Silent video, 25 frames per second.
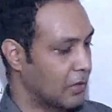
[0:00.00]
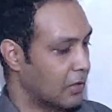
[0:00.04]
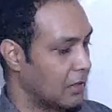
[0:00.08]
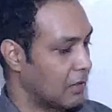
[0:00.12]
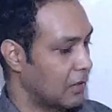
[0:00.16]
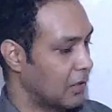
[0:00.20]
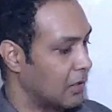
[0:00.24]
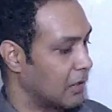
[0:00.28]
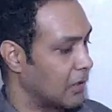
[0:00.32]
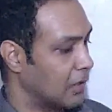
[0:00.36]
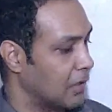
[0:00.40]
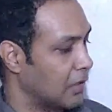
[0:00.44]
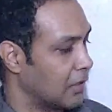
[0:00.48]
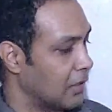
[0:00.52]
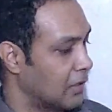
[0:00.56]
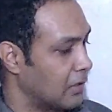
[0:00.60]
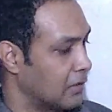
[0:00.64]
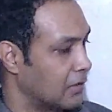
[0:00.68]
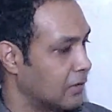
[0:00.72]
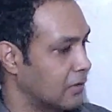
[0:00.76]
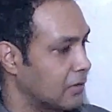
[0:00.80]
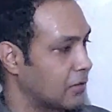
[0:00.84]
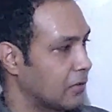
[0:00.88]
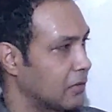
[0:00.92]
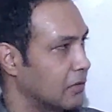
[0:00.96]

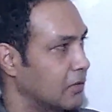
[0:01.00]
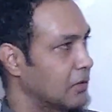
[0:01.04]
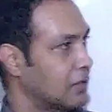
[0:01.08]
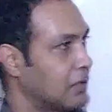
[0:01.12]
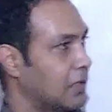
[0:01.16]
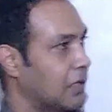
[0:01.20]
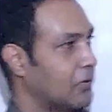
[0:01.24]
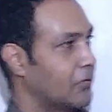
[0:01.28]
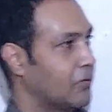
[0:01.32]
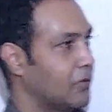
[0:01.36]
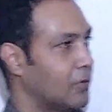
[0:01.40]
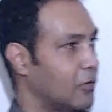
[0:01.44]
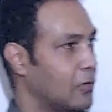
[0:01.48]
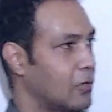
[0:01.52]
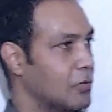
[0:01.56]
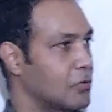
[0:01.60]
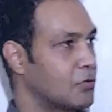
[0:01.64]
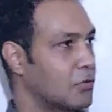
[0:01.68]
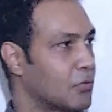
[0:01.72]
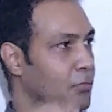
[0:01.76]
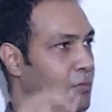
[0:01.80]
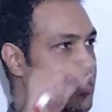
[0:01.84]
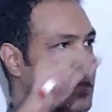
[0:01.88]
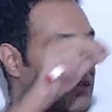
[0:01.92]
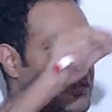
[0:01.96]
And I will
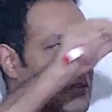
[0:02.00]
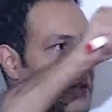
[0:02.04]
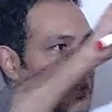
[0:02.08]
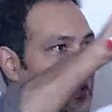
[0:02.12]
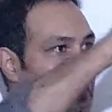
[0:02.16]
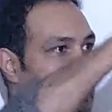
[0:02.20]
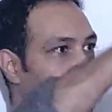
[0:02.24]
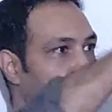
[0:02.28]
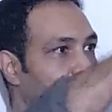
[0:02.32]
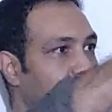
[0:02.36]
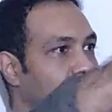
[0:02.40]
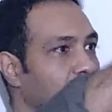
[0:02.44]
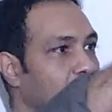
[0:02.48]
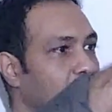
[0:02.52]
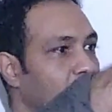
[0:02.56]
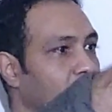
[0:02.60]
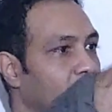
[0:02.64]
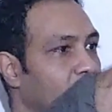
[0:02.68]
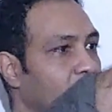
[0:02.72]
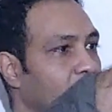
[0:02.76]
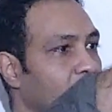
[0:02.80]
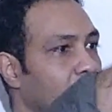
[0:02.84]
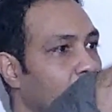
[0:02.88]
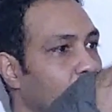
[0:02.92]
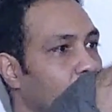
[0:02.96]
also measure this
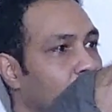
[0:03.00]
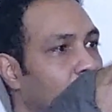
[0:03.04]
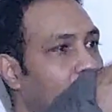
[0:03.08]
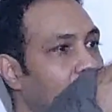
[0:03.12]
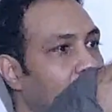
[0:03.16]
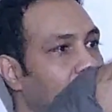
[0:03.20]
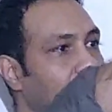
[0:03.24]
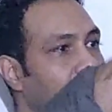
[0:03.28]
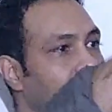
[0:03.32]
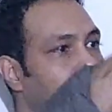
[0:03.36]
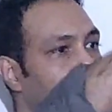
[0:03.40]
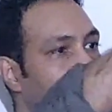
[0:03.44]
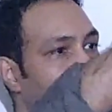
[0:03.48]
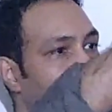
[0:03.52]
weight by this